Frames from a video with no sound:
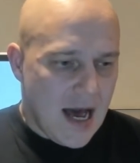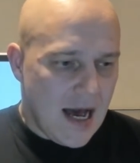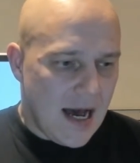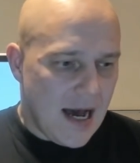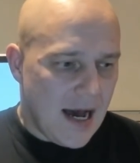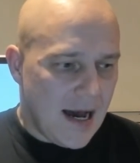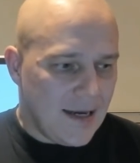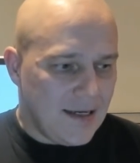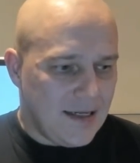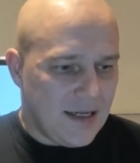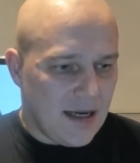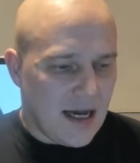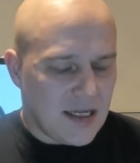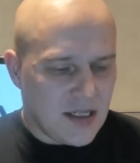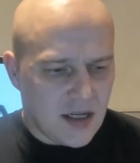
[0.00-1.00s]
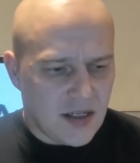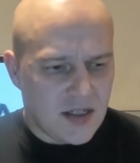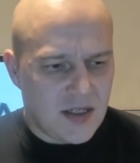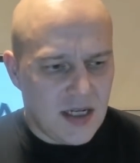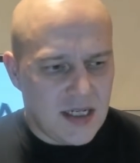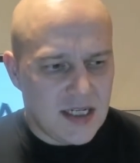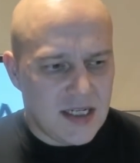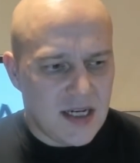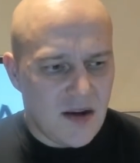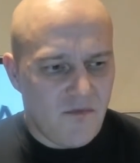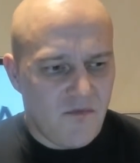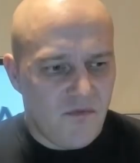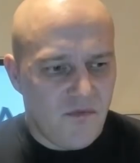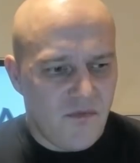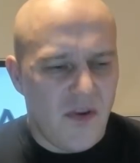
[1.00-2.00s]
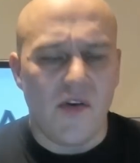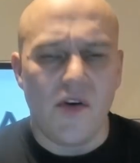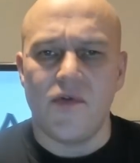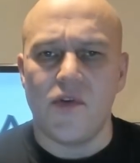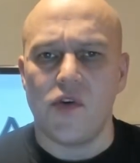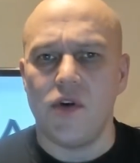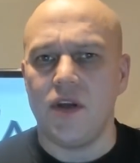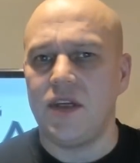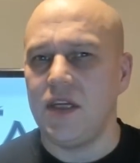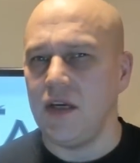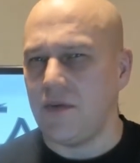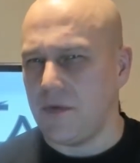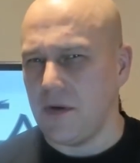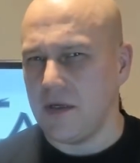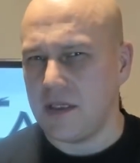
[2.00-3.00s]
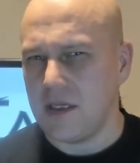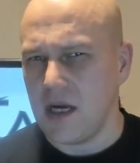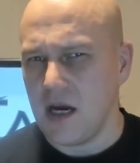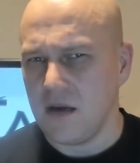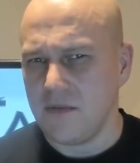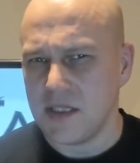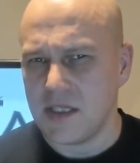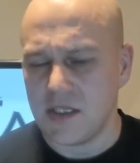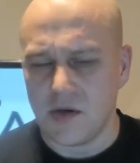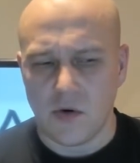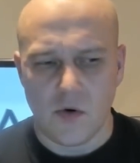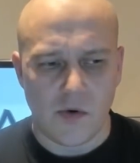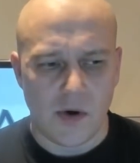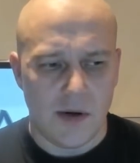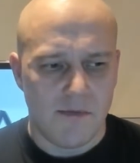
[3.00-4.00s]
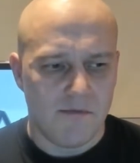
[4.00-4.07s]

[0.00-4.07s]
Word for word: And as such, this is a very, very different kind of a story,